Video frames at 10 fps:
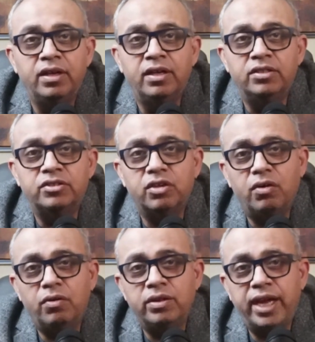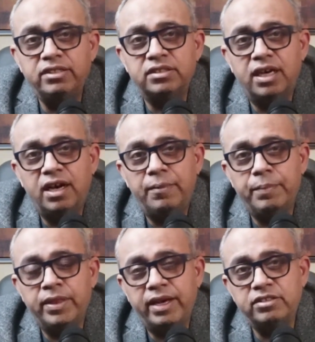So that's about
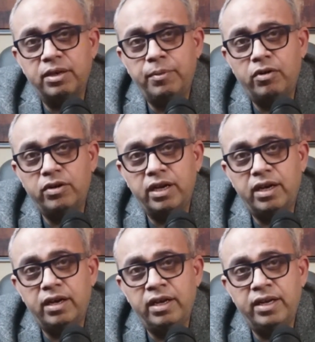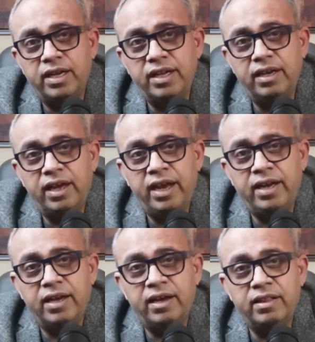Intellia. And
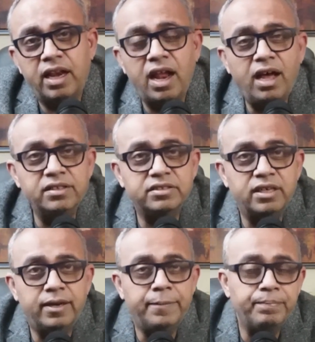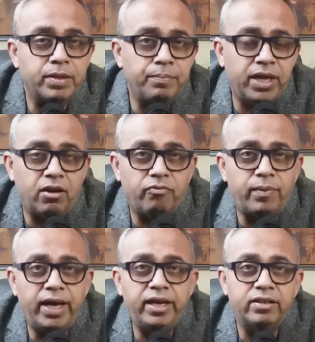the last pick of
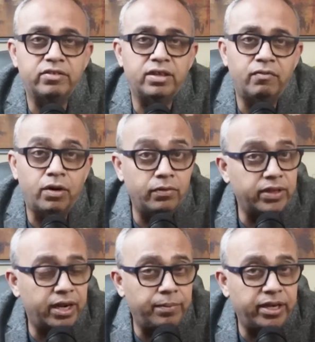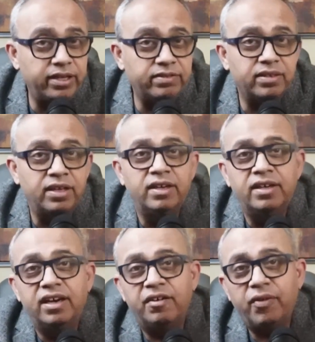mine is Verve Therapeutics.
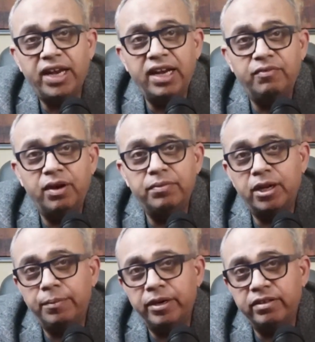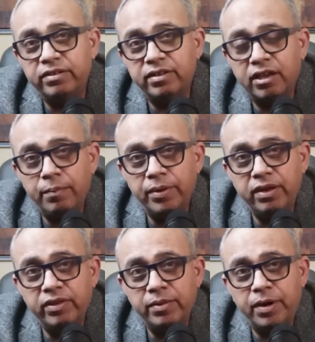Finally, Verve Therapeutics is a company
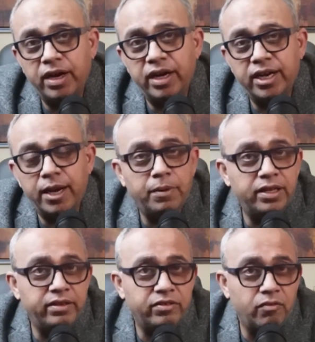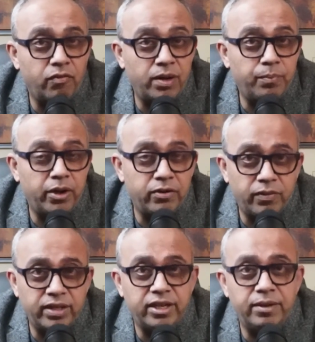with a market capitalization of
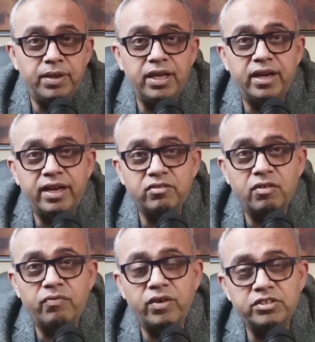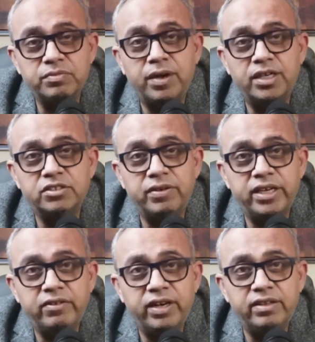$1.13 billion as of 1st March
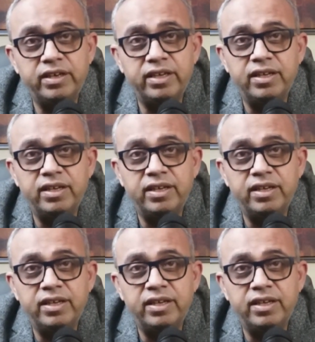2023,